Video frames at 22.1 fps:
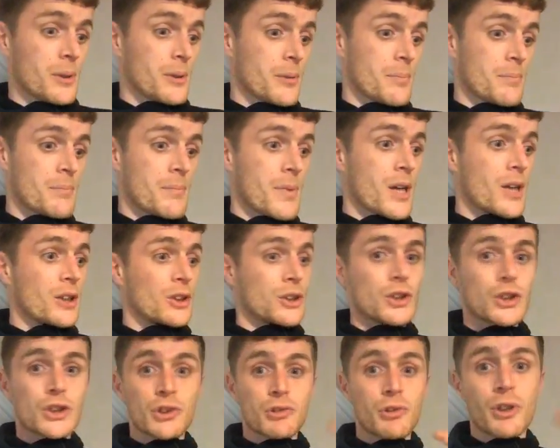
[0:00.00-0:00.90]
and
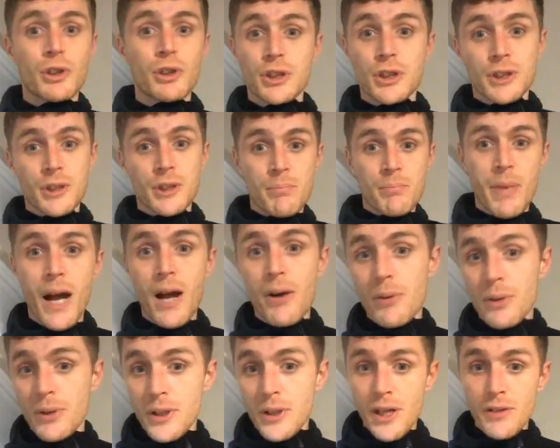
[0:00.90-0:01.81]
structures in
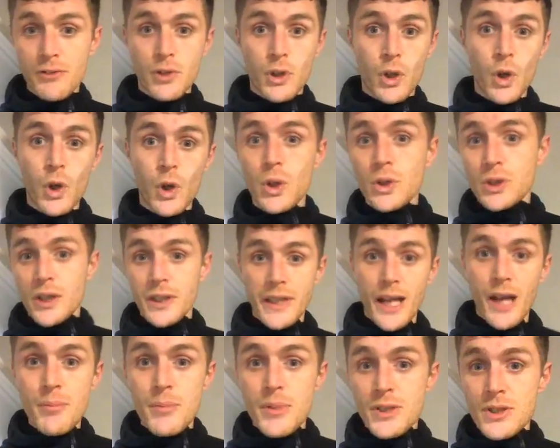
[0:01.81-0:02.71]
power that have caused the
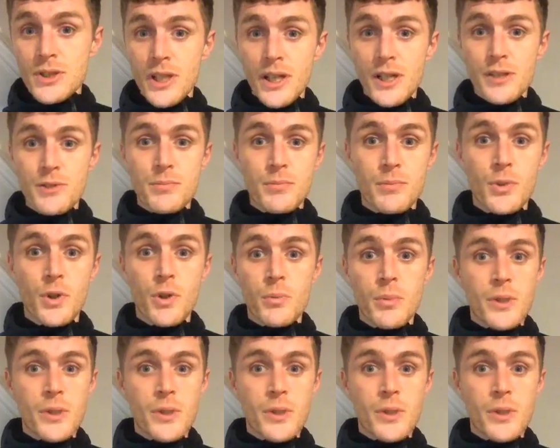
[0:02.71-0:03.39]
damage that